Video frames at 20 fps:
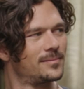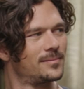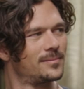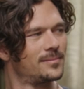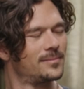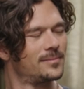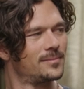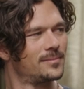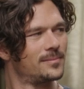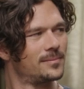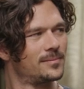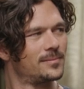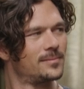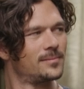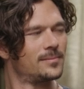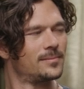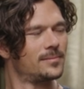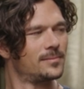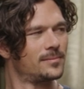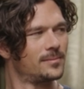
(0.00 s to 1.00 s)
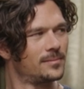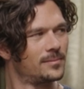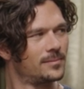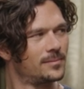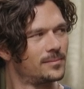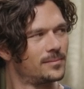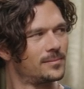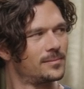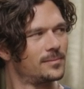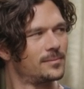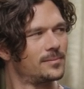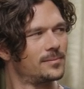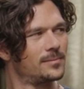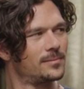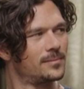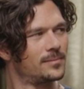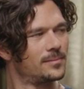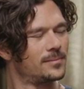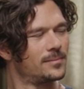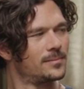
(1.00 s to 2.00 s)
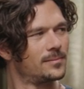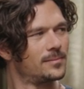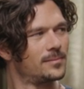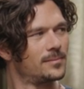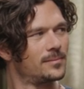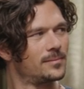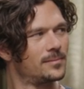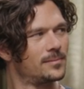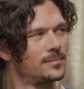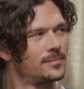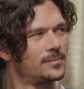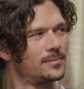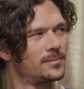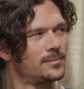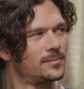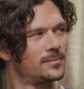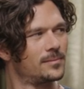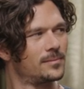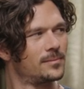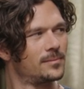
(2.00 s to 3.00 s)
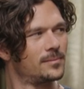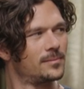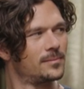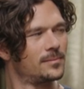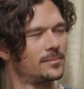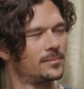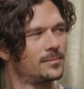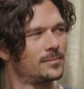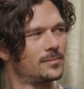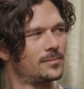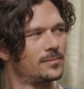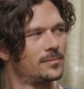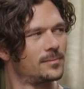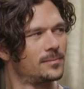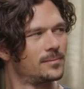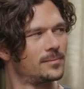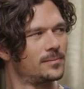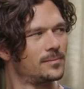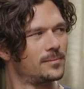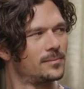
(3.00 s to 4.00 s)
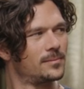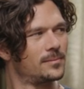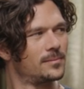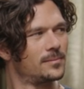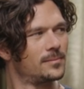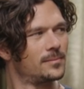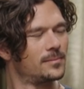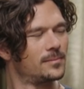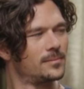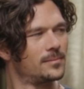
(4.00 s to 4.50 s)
The person shown says nothing.